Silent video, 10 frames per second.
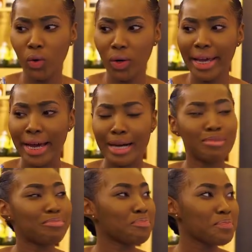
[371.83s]
Oh
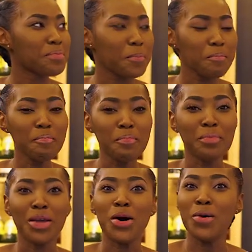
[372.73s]
yeah.
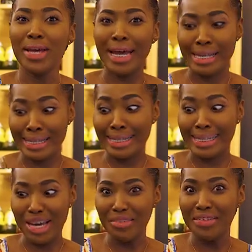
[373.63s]
Oh yes,
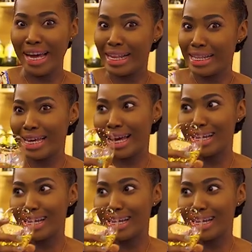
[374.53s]
definitely